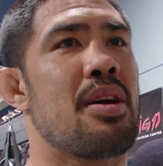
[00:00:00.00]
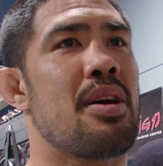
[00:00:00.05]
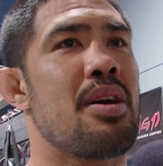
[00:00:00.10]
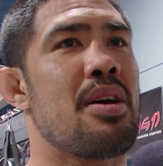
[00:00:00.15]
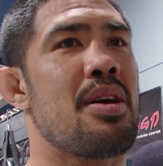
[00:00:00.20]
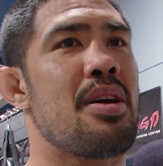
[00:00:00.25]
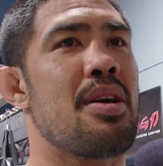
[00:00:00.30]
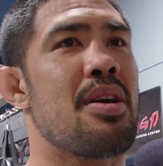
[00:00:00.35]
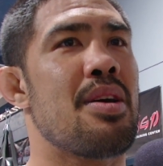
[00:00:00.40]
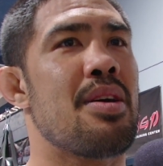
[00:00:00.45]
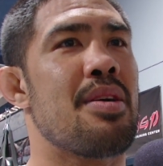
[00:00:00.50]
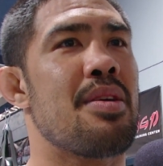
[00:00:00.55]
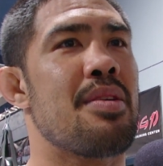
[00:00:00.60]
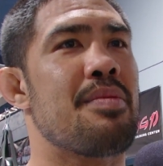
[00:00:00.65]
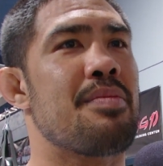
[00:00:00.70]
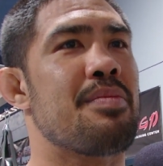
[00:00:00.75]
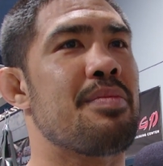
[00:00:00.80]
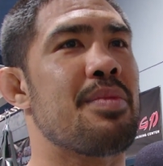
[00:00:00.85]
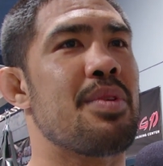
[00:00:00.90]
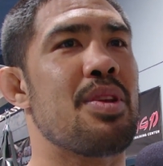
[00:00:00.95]

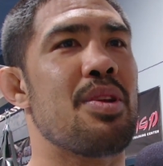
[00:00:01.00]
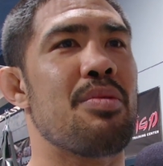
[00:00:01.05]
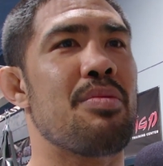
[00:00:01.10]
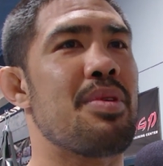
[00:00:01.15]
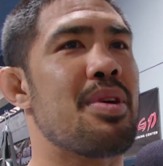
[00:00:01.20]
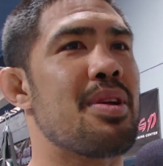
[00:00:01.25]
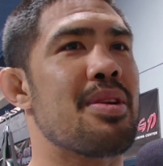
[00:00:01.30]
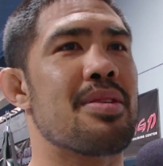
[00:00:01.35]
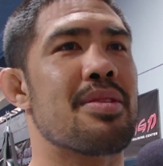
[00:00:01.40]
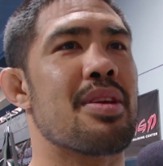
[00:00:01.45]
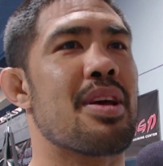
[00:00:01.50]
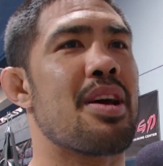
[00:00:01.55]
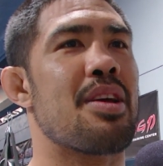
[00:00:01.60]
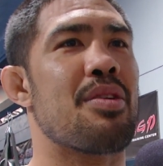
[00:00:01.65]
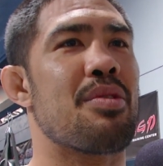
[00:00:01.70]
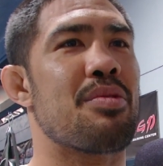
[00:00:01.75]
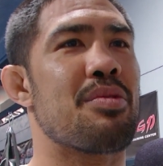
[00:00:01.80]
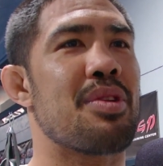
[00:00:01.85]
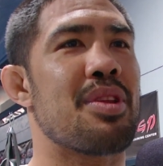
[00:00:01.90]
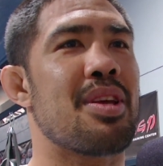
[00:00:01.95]
You know what?
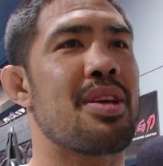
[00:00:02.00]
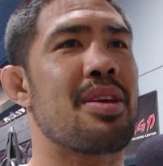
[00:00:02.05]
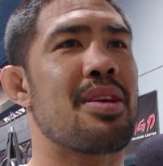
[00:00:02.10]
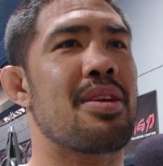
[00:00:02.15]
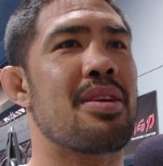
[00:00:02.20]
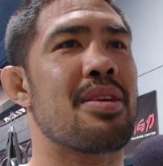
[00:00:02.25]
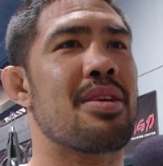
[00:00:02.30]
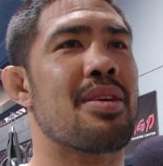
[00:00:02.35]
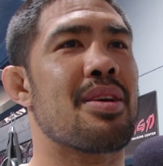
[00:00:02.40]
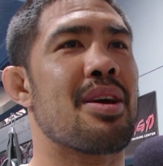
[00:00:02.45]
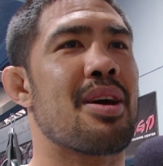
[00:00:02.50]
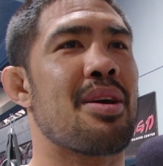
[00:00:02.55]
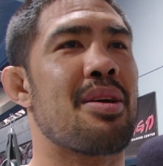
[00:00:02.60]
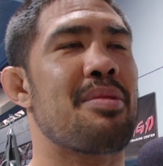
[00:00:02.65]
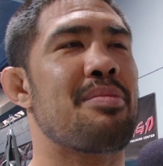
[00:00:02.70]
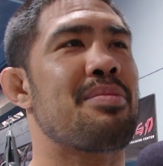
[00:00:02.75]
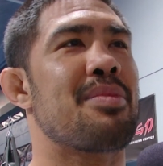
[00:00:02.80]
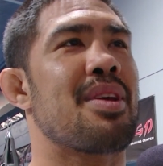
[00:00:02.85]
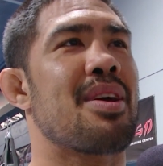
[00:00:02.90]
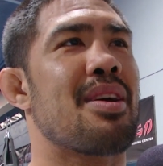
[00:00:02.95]

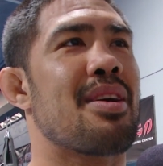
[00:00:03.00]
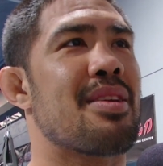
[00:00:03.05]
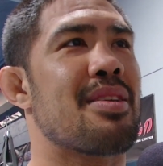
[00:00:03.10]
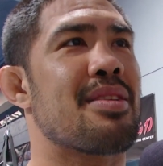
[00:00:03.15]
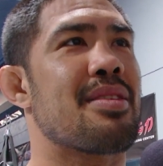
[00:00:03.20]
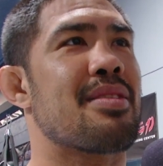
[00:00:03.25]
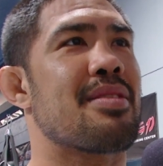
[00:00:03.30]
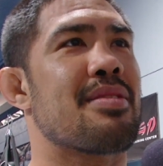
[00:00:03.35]
I'm not